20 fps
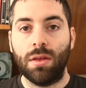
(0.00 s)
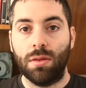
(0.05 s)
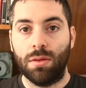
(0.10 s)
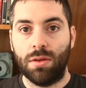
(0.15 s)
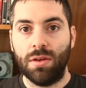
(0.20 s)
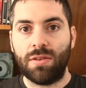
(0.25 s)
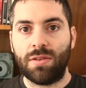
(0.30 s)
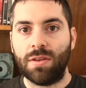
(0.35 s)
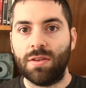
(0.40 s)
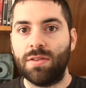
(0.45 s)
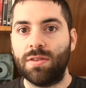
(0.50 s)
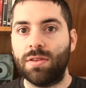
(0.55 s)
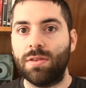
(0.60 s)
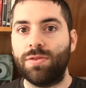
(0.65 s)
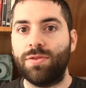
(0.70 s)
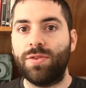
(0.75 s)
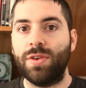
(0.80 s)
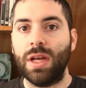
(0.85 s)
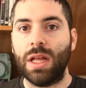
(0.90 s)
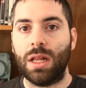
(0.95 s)
This is
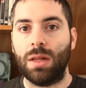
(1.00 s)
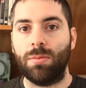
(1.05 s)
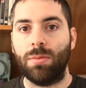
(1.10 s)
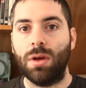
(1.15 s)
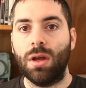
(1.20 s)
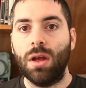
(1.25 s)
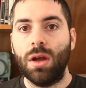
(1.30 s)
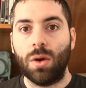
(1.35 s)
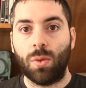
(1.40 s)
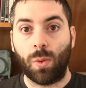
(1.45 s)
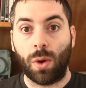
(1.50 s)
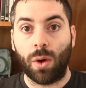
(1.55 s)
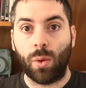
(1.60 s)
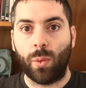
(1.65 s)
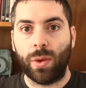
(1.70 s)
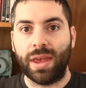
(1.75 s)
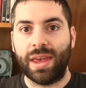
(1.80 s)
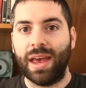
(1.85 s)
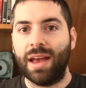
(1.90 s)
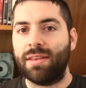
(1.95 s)
the film where
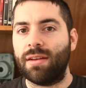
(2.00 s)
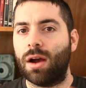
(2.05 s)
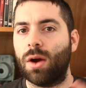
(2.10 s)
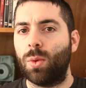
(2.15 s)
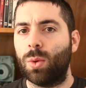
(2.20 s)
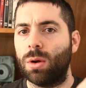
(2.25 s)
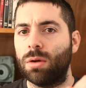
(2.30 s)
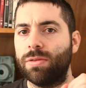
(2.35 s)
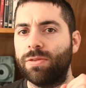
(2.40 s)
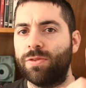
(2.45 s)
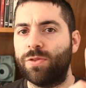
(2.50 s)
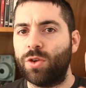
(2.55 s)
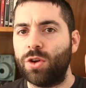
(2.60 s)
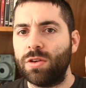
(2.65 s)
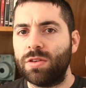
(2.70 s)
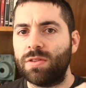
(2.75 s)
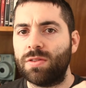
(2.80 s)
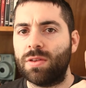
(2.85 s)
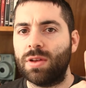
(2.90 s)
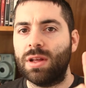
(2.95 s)
we get our
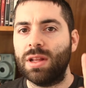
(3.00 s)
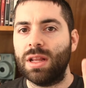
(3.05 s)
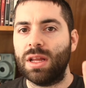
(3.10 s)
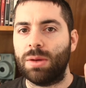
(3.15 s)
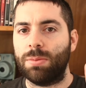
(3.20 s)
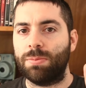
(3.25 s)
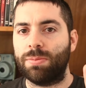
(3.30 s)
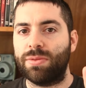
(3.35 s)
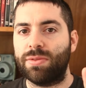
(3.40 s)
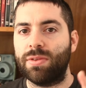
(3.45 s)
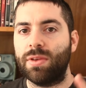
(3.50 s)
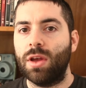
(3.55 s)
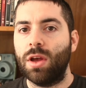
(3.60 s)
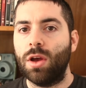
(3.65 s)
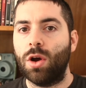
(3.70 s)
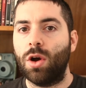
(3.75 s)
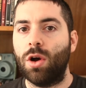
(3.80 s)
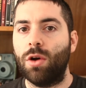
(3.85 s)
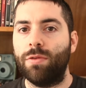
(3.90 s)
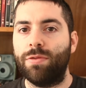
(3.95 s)
first
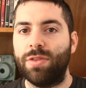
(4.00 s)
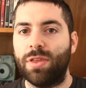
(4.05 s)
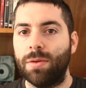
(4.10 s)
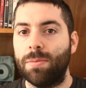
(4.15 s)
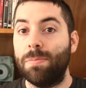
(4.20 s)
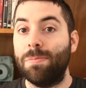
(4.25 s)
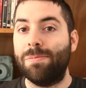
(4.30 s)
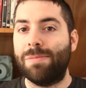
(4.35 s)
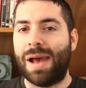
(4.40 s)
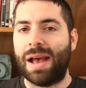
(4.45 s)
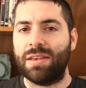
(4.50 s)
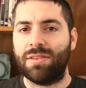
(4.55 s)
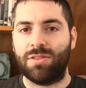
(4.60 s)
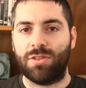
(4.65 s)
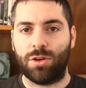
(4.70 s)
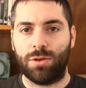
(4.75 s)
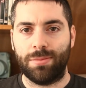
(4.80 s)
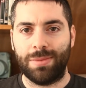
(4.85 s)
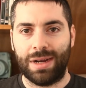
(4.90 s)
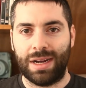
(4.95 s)
glimpse of the
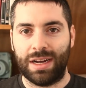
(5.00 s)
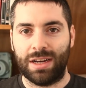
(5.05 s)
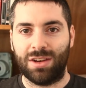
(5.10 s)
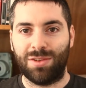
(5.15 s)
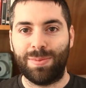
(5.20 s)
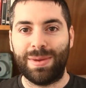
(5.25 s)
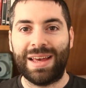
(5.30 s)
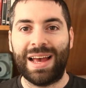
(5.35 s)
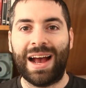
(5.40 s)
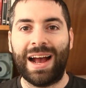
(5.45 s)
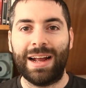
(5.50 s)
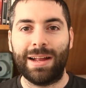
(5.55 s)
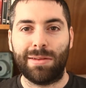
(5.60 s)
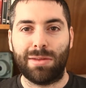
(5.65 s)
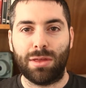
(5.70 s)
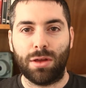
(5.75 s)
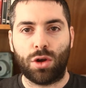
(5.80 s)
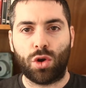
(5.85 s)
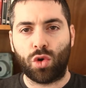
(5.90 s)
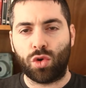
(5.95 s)
mastermind
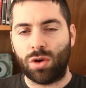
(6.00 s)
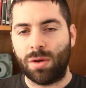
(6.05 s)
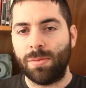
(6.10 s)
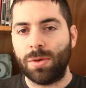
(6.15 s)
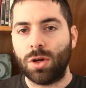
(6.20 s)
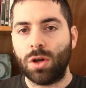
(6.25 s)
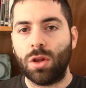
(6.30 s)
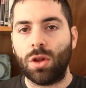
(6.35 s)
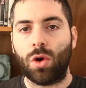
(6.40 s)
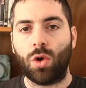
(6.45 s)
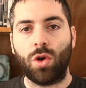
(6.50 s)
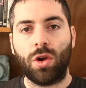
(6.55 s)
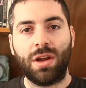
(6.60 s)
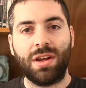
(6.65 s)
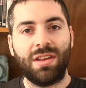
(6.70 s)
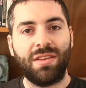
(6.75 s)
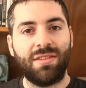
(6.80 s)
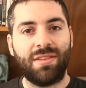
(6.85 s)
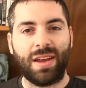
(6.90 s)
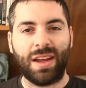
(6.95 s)
behind the criminal
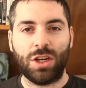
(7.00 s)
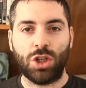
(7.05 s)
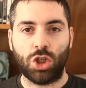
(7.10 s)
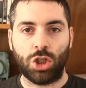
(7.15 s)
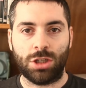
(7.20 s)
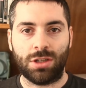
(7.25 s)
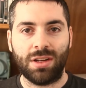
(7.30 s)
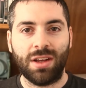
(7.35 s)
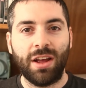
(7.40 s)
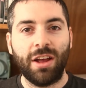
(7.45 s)
organization